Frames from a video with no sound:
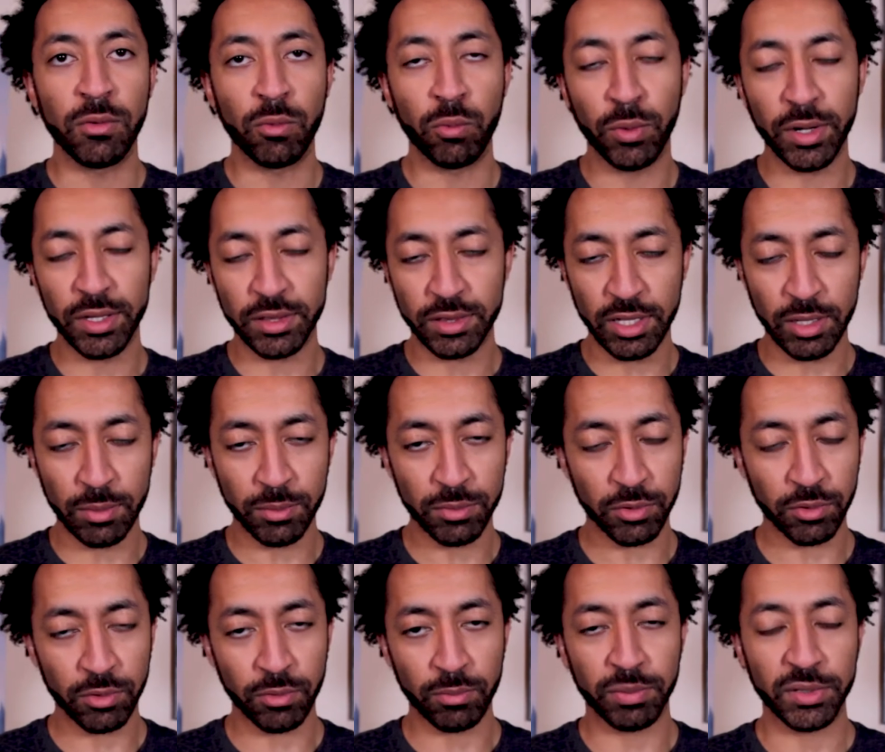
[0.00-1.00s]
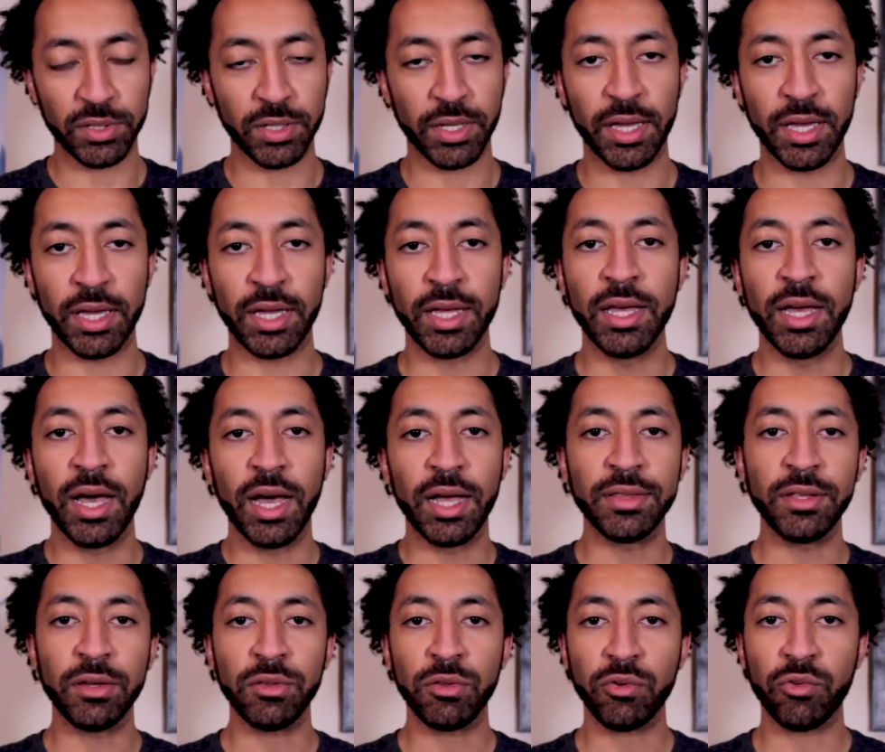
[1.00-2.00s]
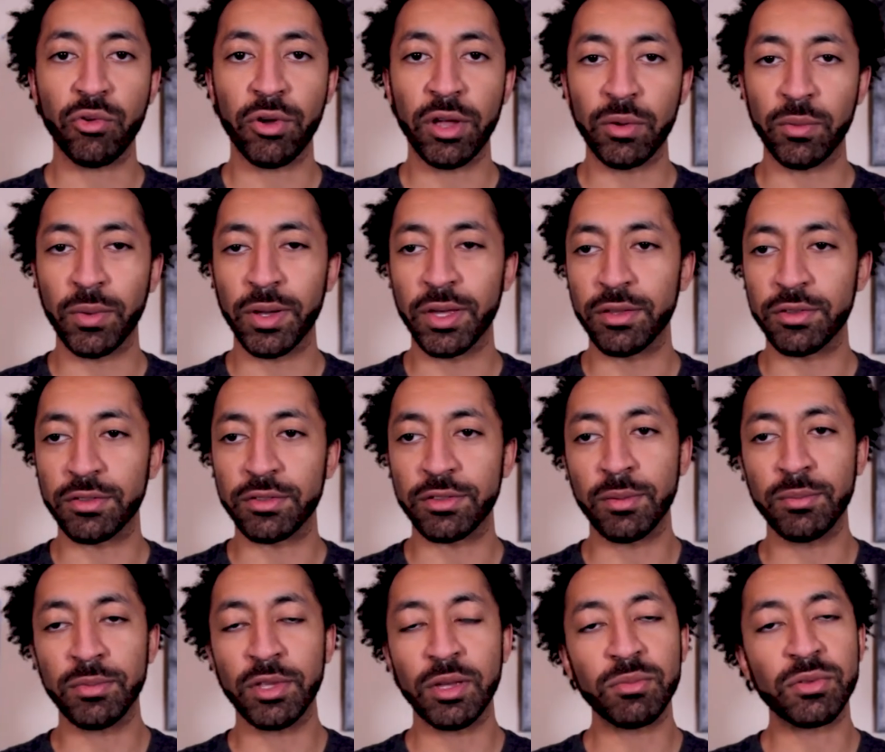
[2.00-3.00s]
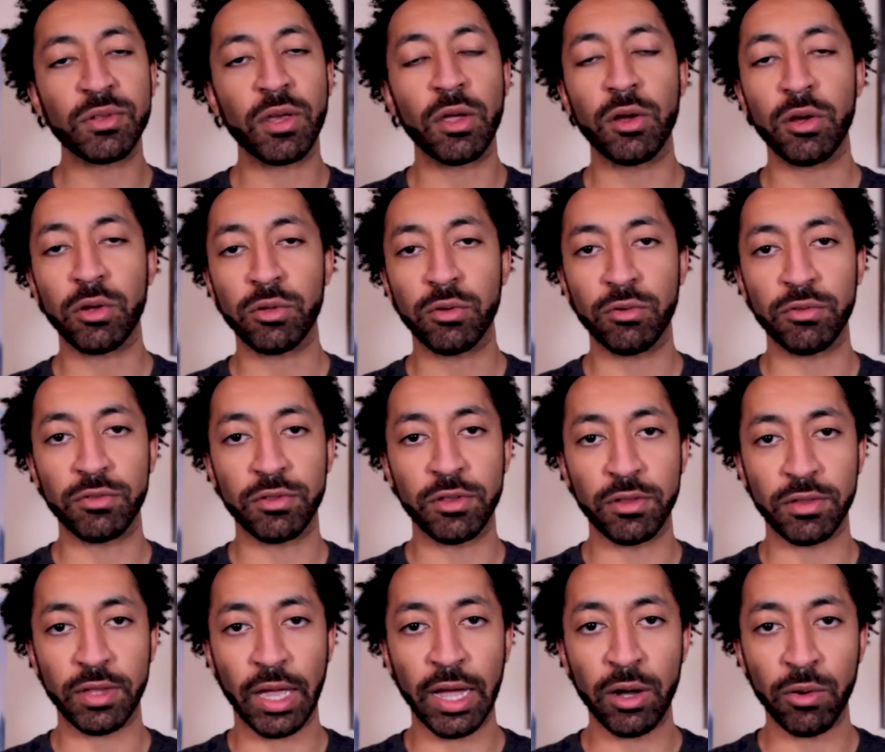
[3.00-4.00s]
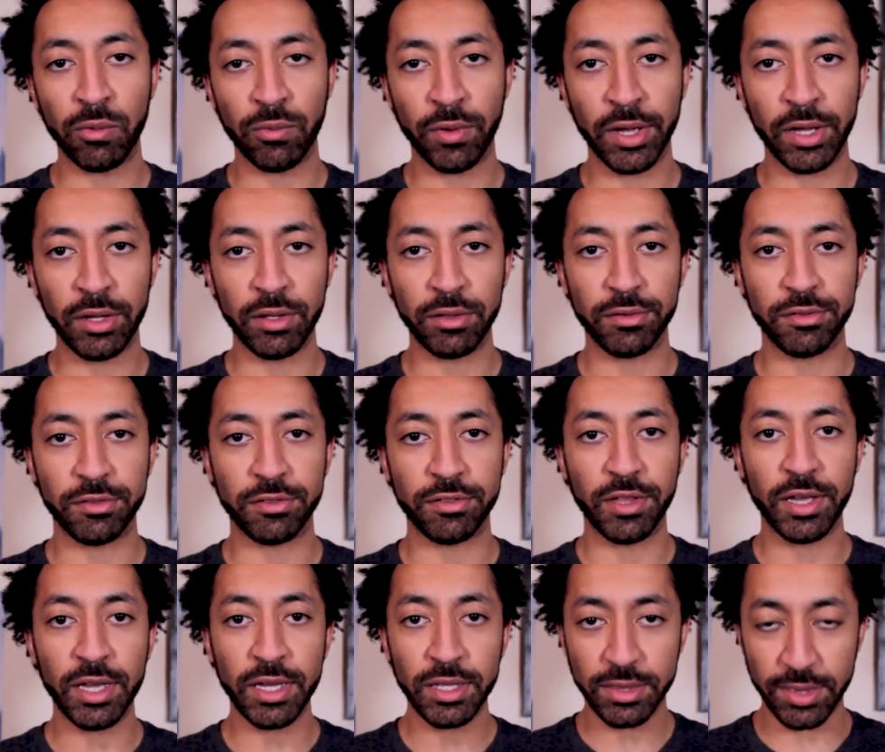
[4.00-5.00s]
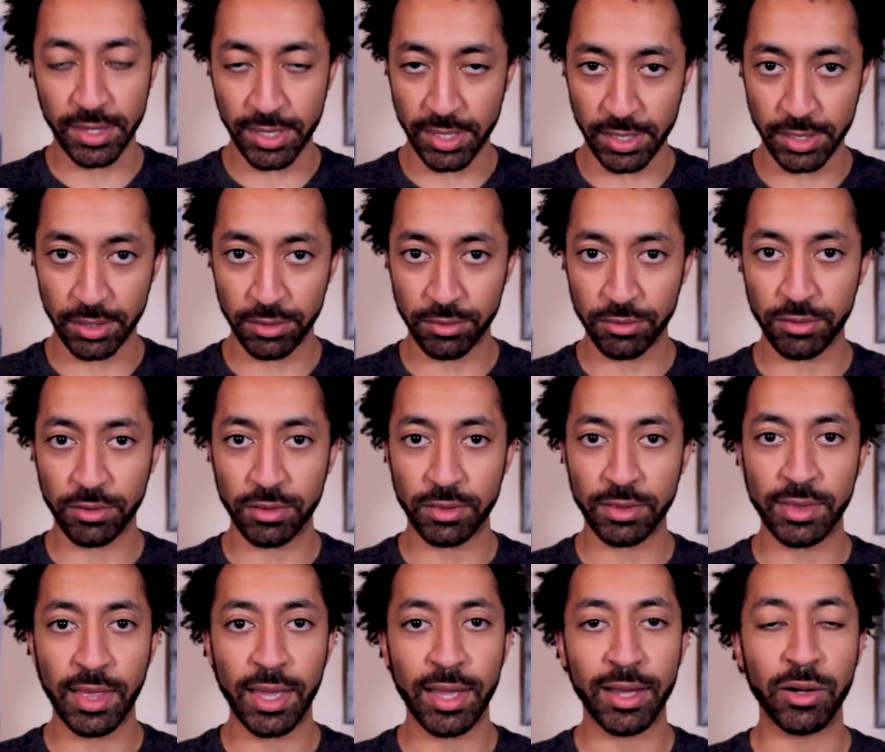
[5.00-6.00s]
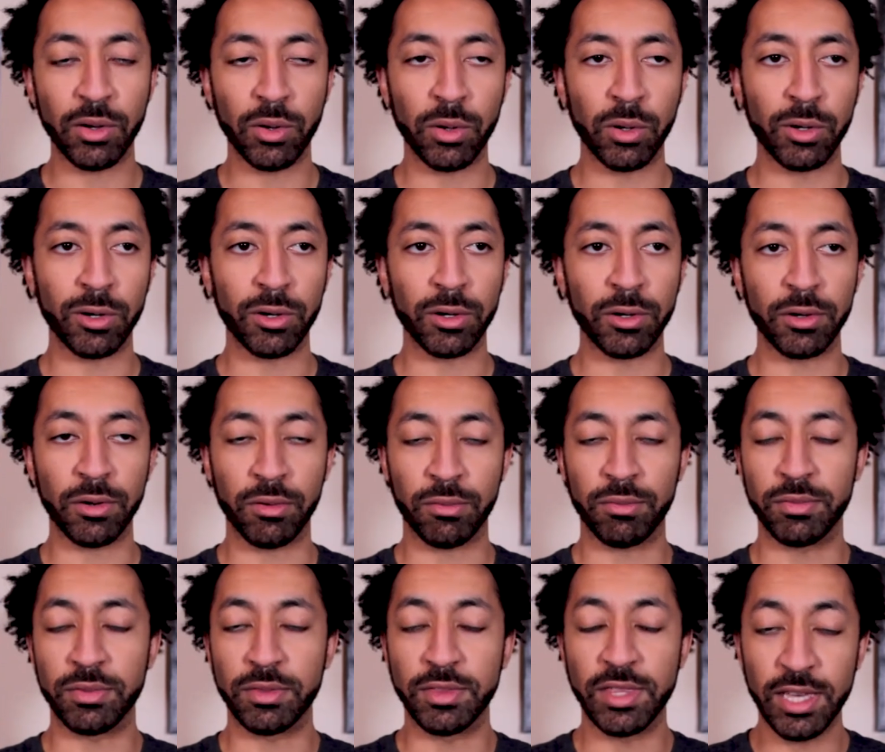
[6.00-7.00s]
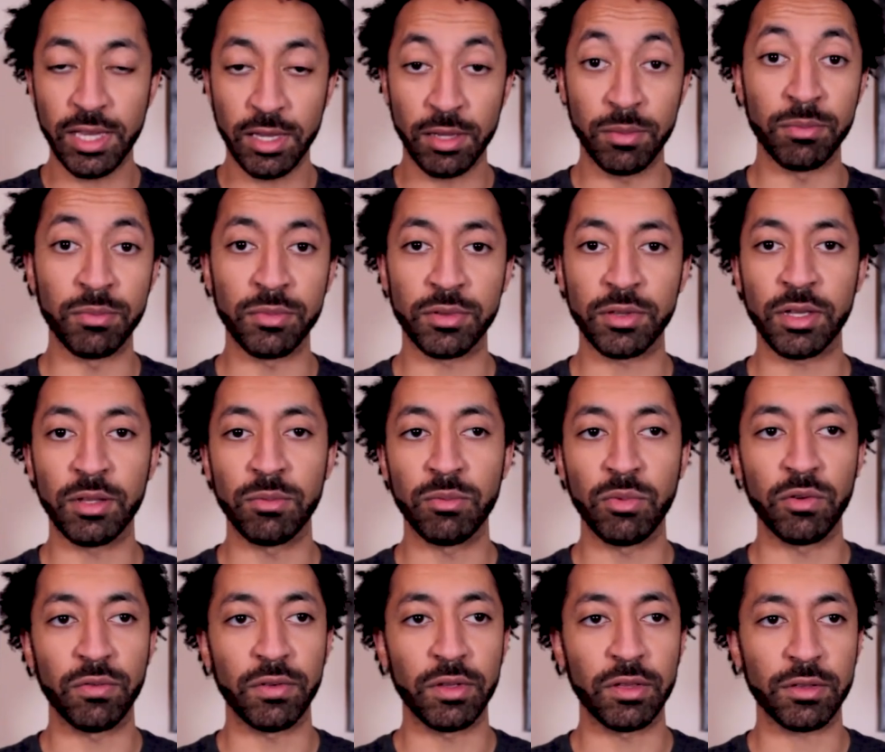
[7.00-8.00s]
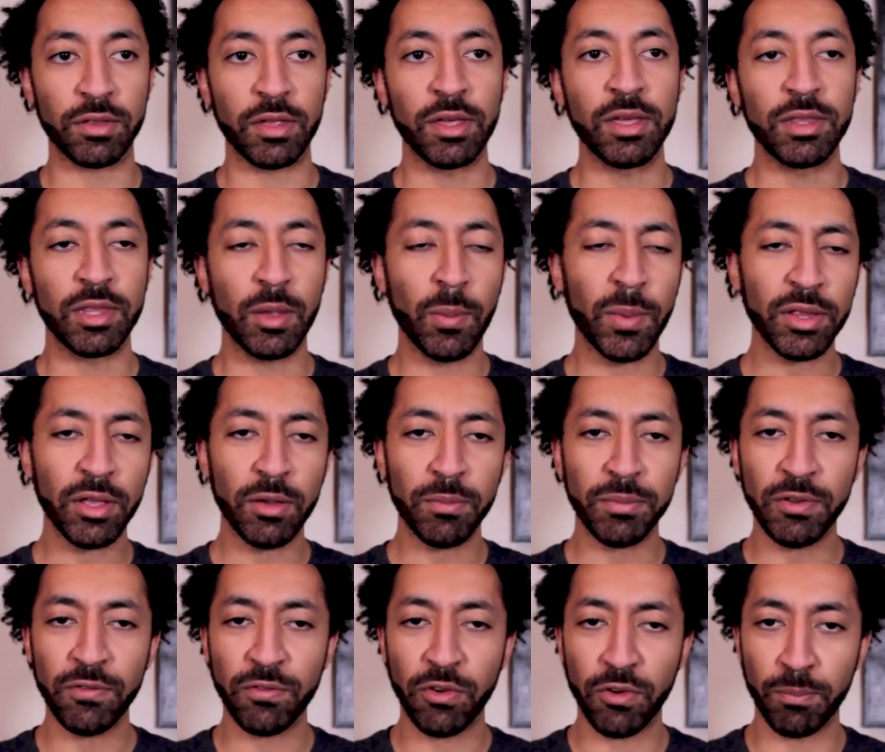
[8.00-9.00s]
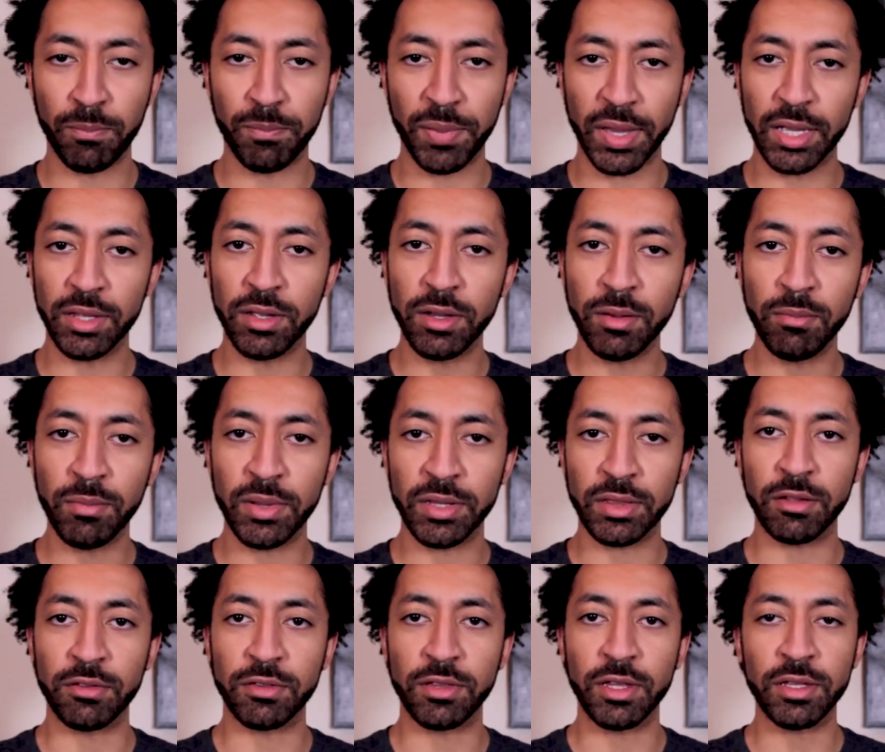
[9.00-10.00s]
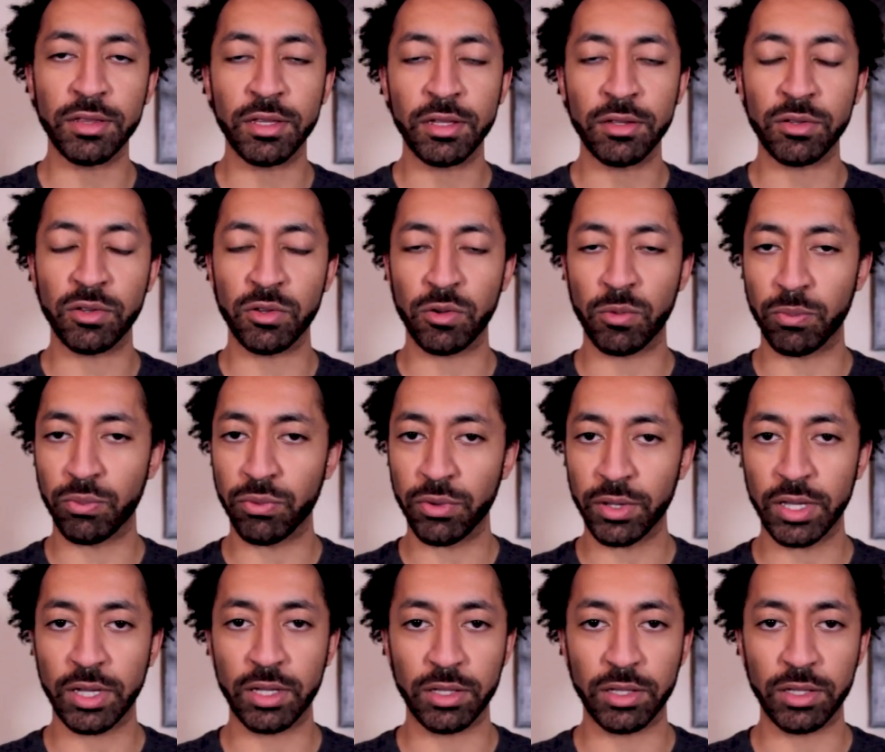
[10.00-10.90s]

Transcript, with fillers: what themes are in play. Another great way is sometimes characters just outright say things that are themes in movies. They might not be verbatim, but they say things that are pretty